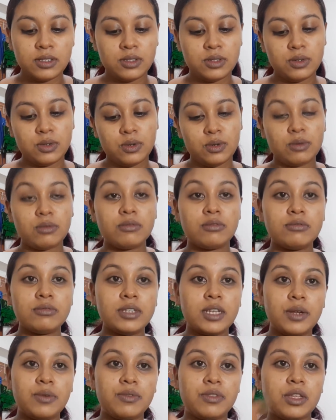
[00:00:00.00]
So
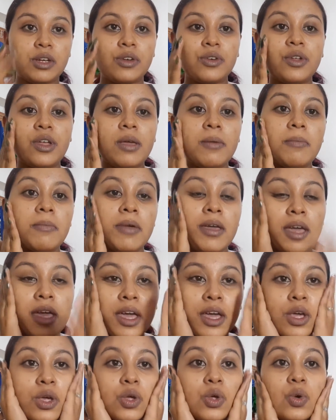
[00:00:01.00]
then with the cream,
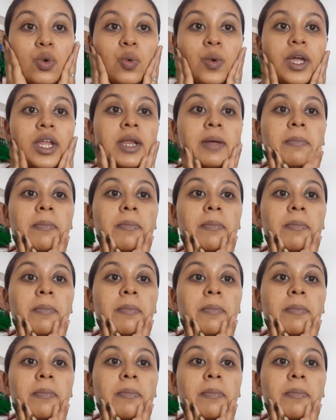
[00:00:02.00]
you wait